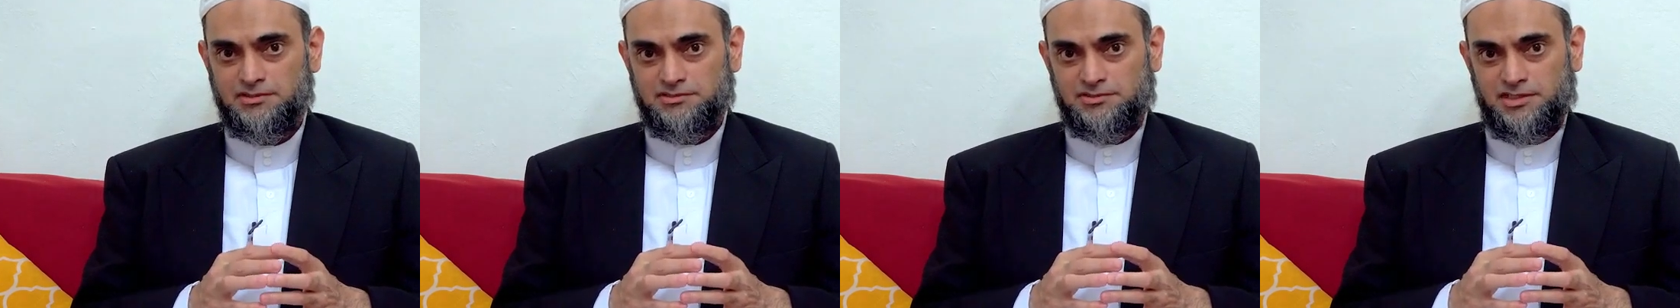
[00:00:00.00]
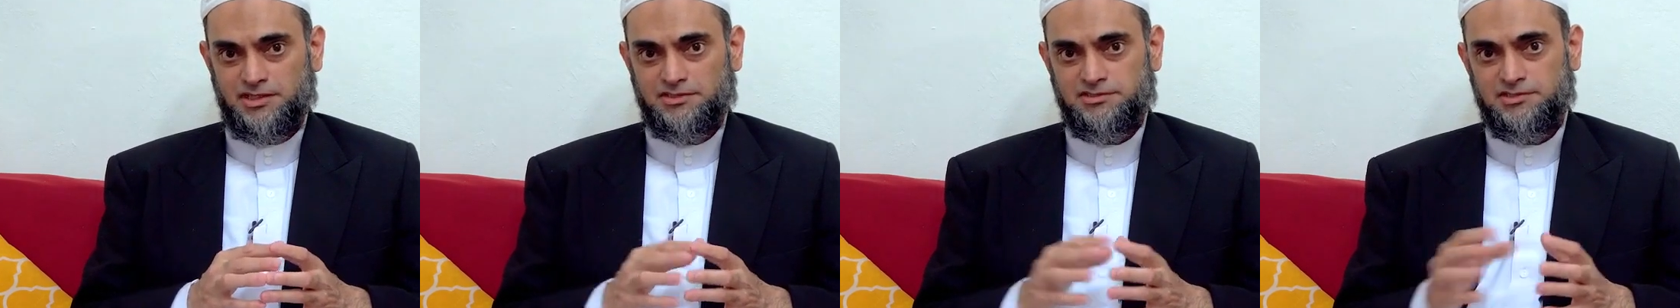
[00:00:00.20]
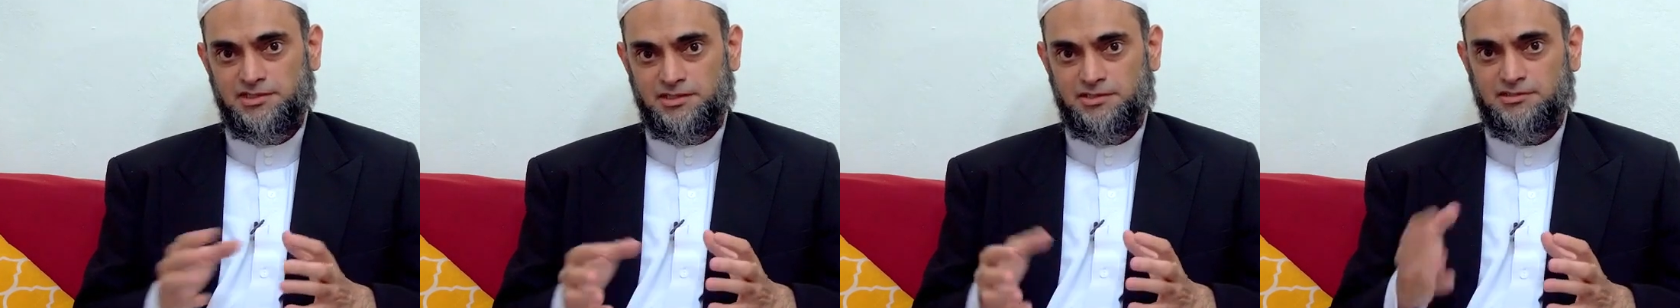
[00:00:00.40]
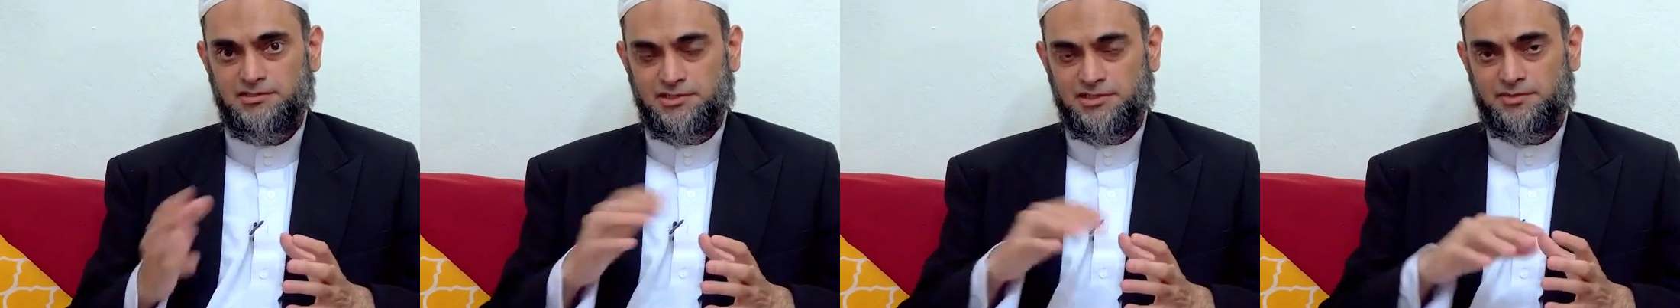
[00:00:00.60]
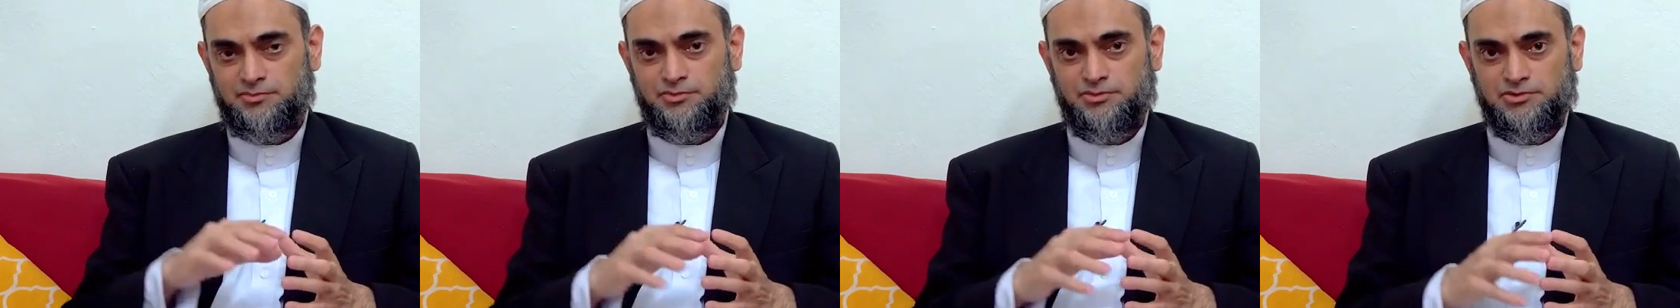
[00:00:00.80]
that they
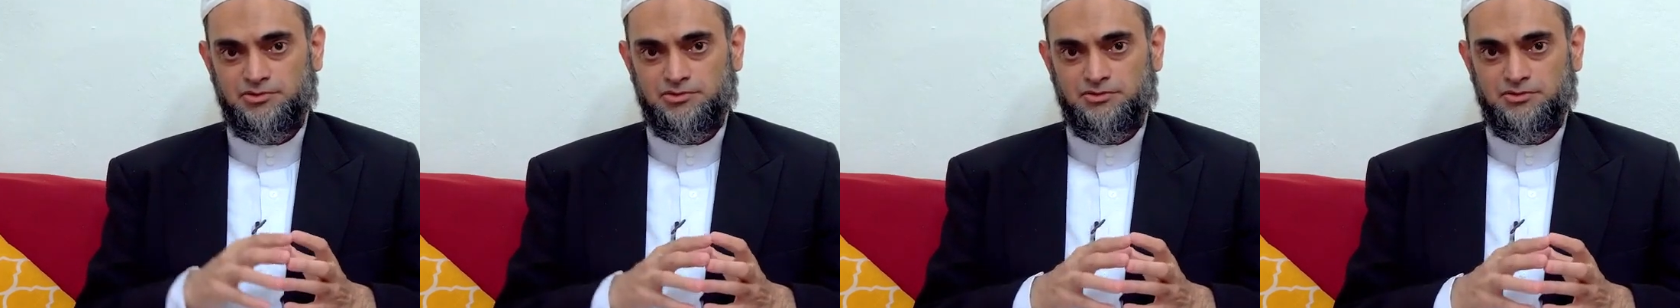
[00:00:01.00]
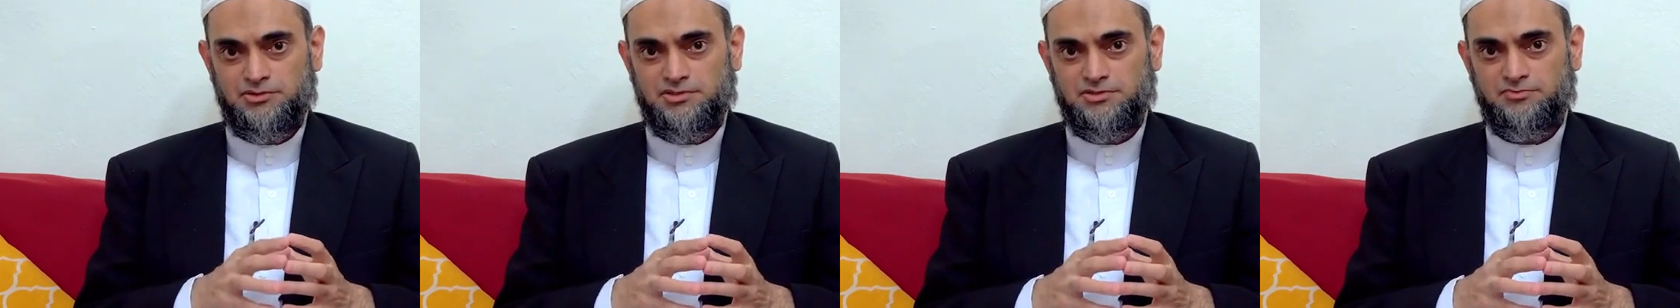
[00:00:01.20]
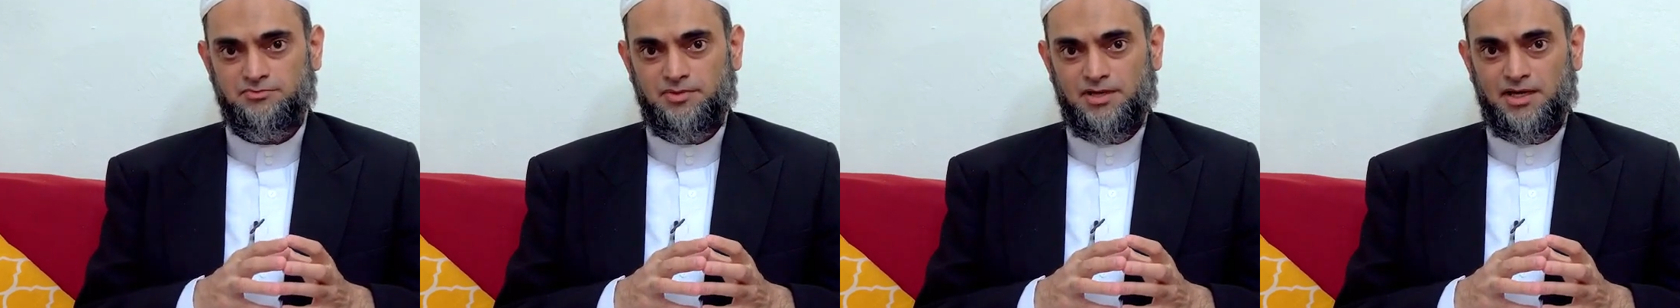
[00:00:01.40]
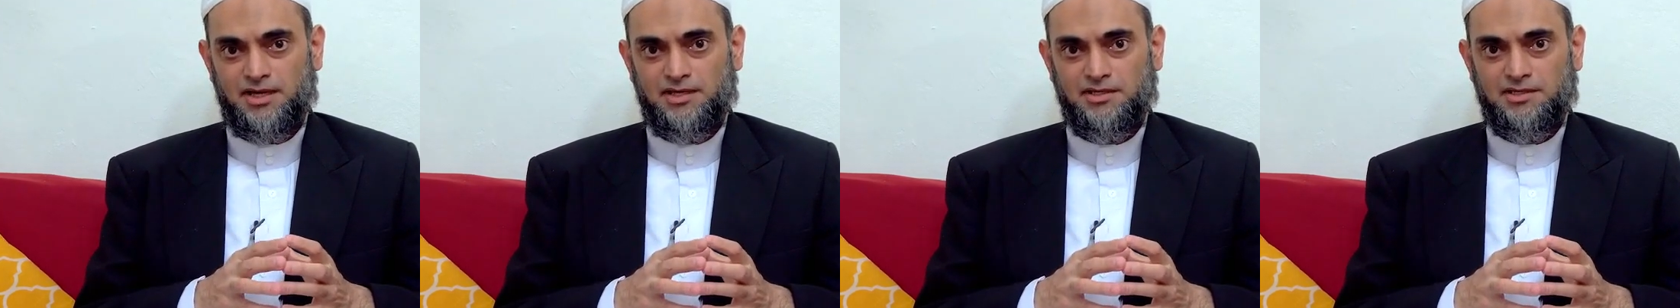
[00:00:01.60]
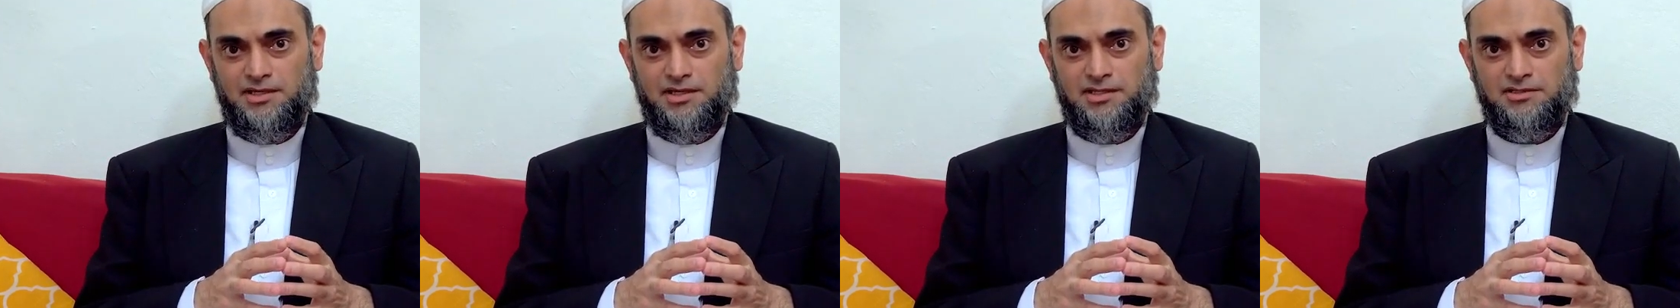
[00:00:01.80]
lay put you on a
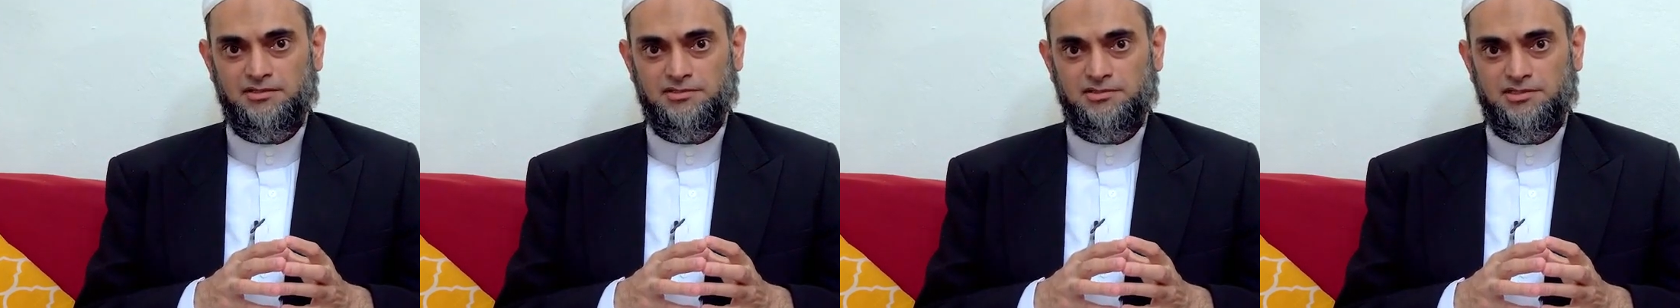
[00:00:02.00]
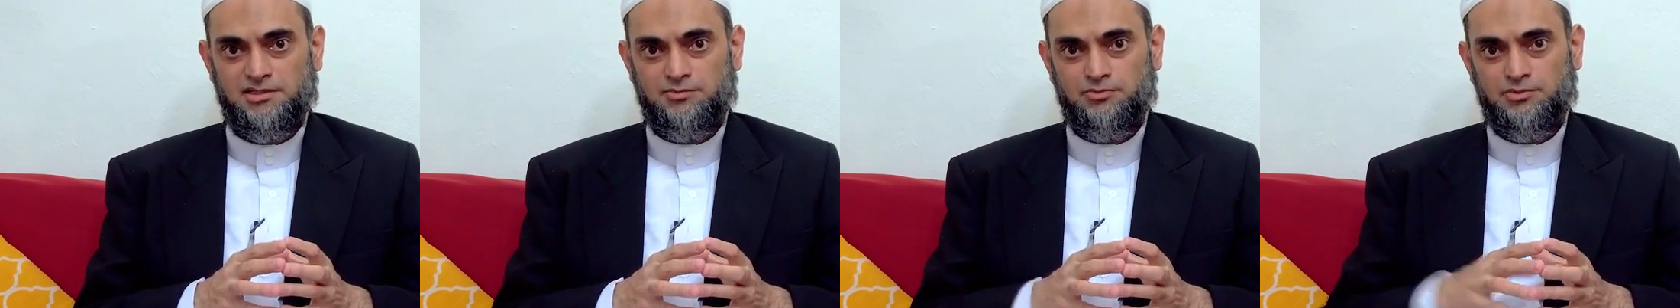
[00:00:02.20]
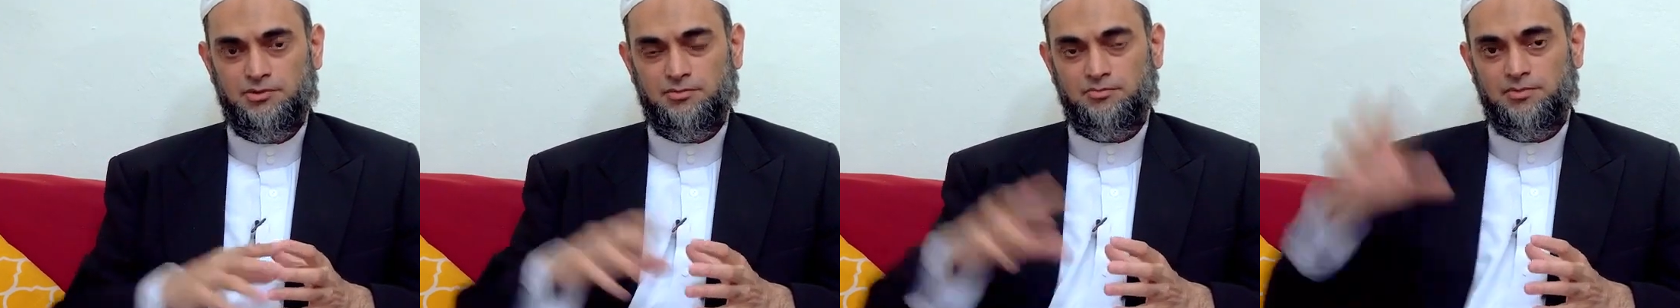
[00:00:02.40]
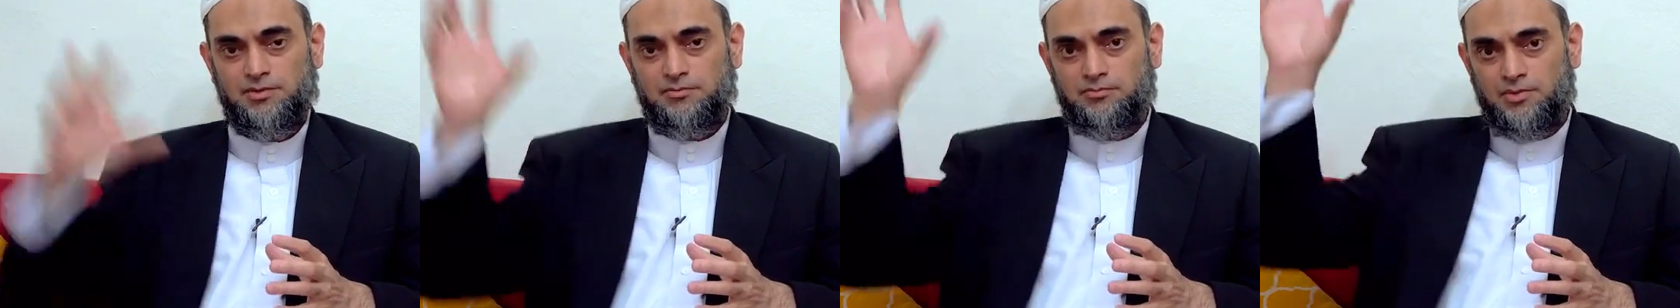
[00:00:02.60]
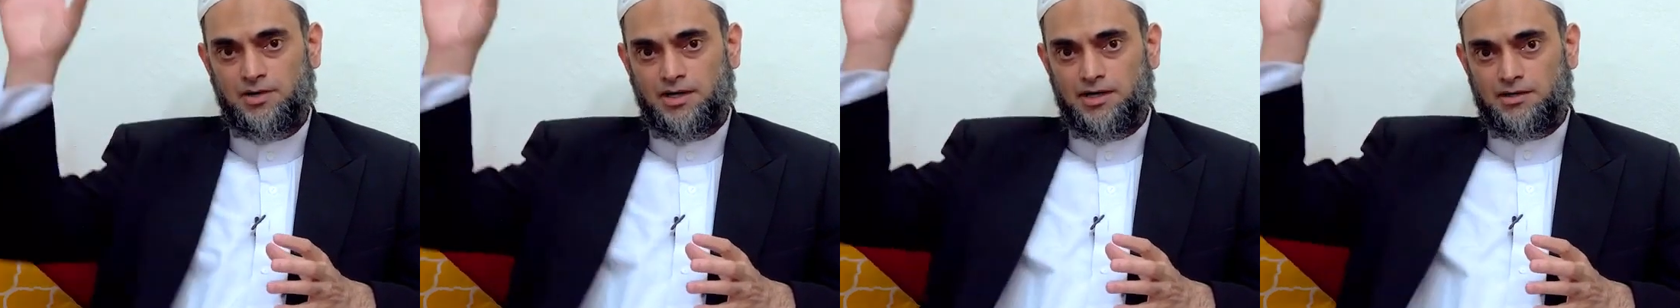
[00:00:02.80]
bed and they put a
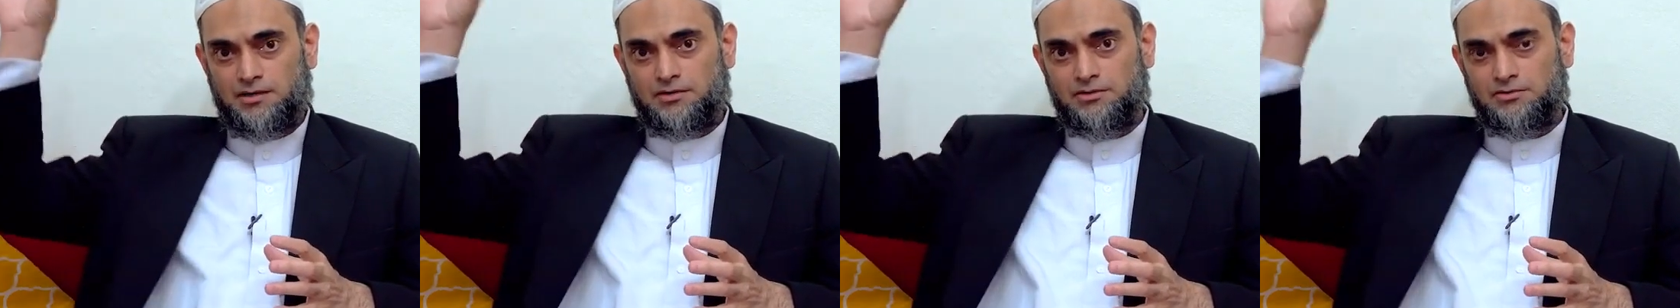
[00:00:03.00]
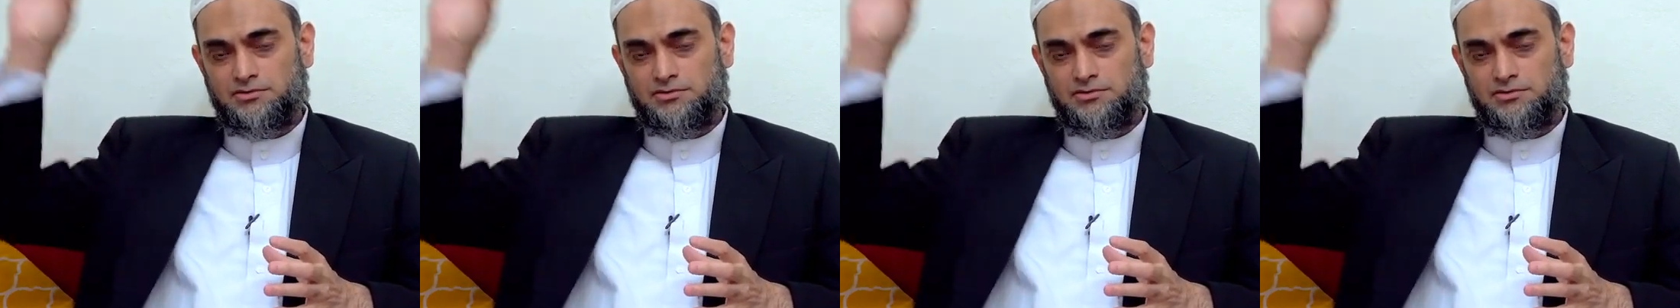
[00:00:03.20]
big bottle